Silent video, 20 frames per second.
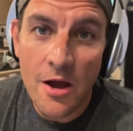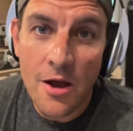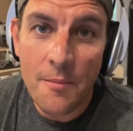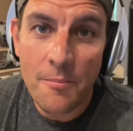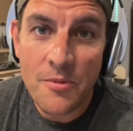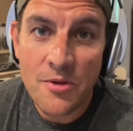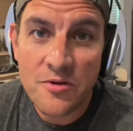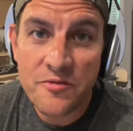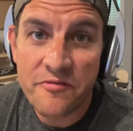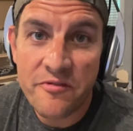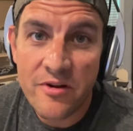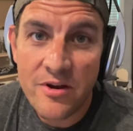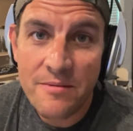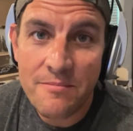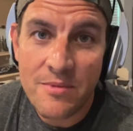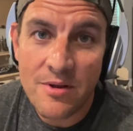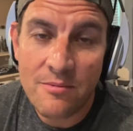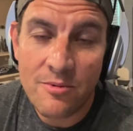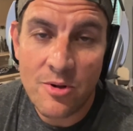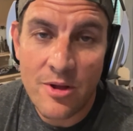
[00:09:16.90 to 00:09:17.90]
There's very
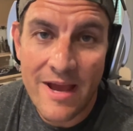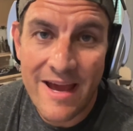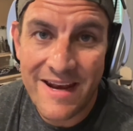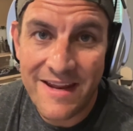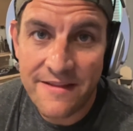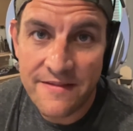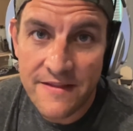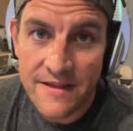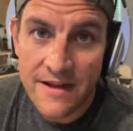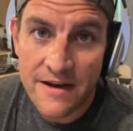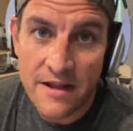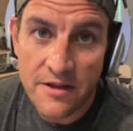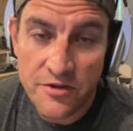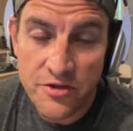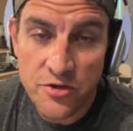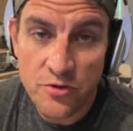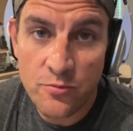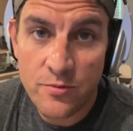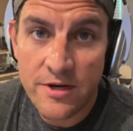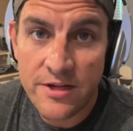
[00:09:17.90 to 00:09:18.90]
minimal editing that I
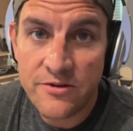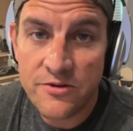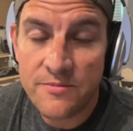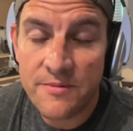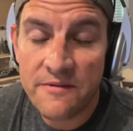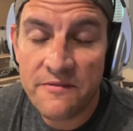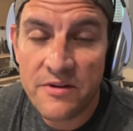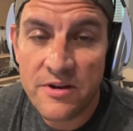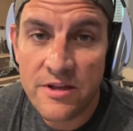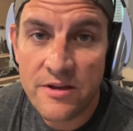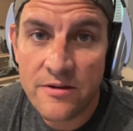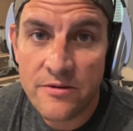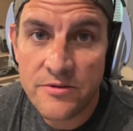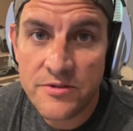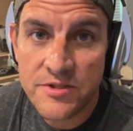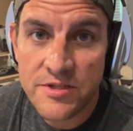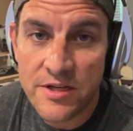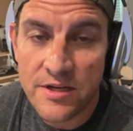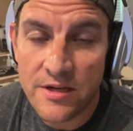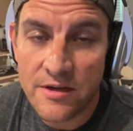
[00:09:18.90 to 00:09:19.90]
do when I do my
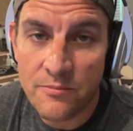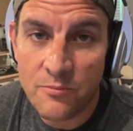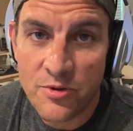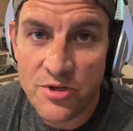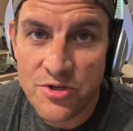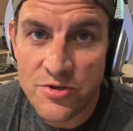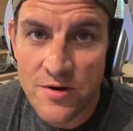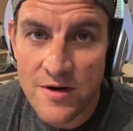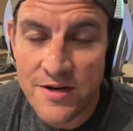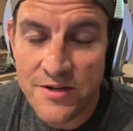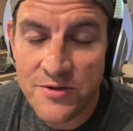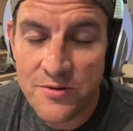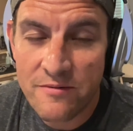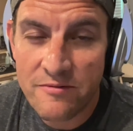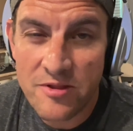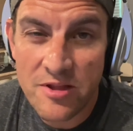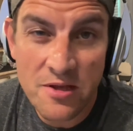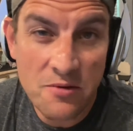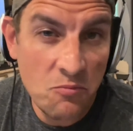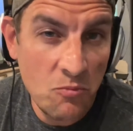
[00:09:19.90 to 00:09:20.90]
videos. We try to do
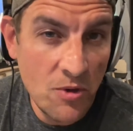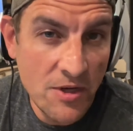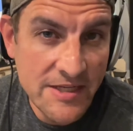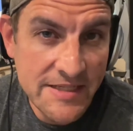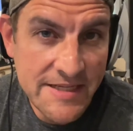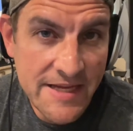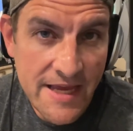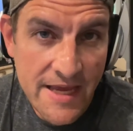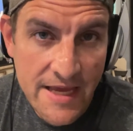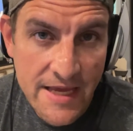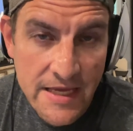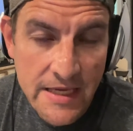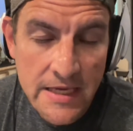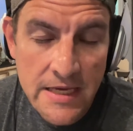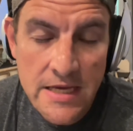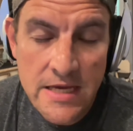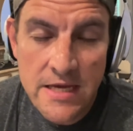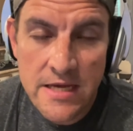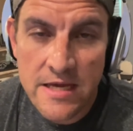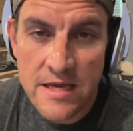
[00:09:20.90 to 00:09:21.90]
everything in one take.
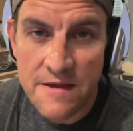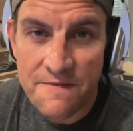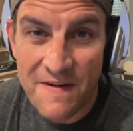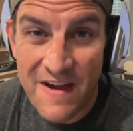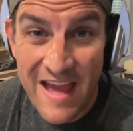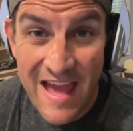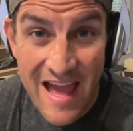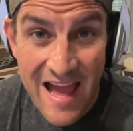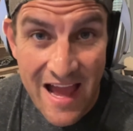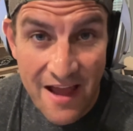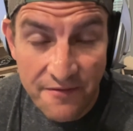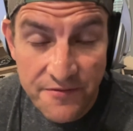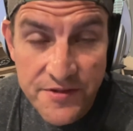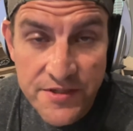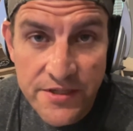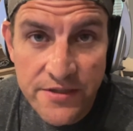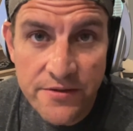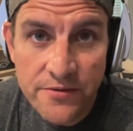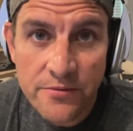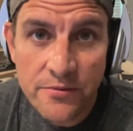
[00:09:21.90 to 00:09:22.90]
If I have
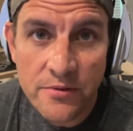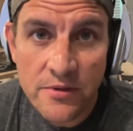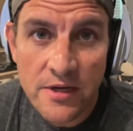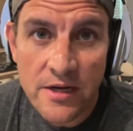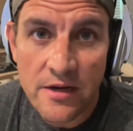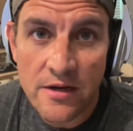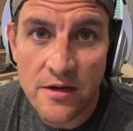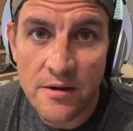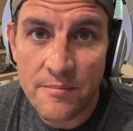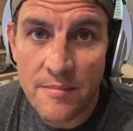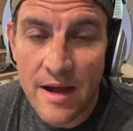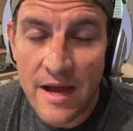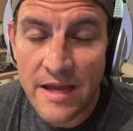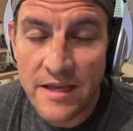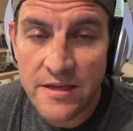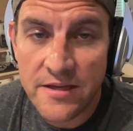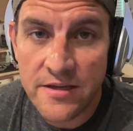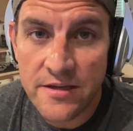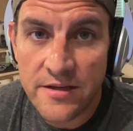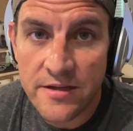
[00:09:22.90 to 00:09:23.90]
to, I
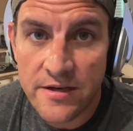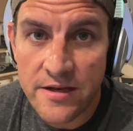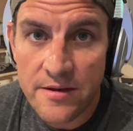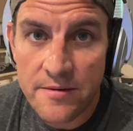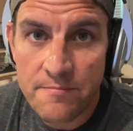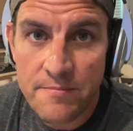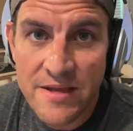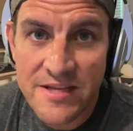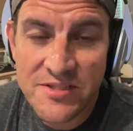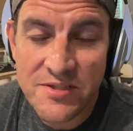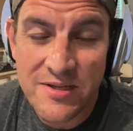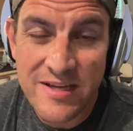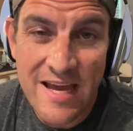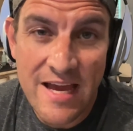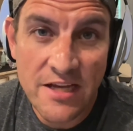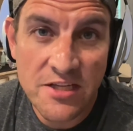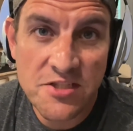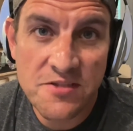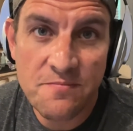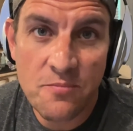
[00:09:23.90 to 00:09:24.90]
could basically
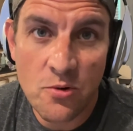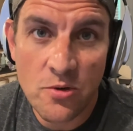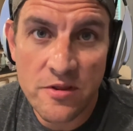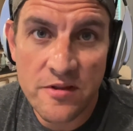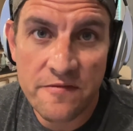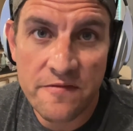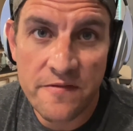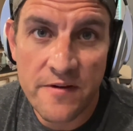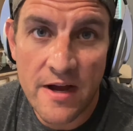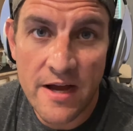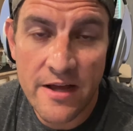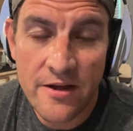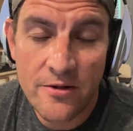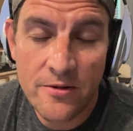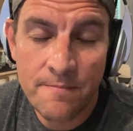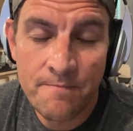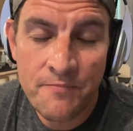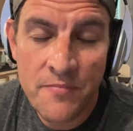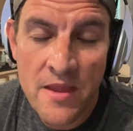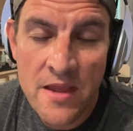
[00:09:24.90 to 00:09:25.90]
export the file
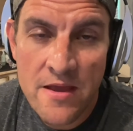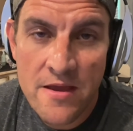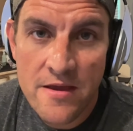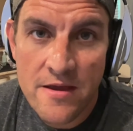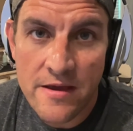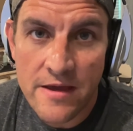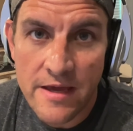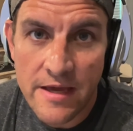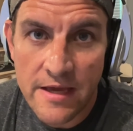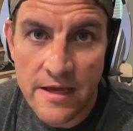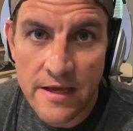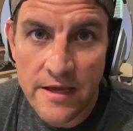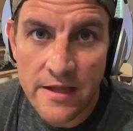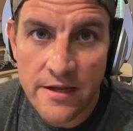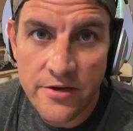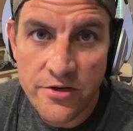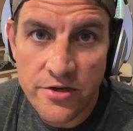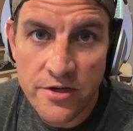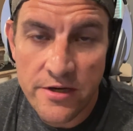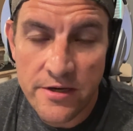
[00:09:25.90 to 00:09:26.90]

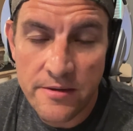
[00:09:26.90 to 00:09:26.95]
and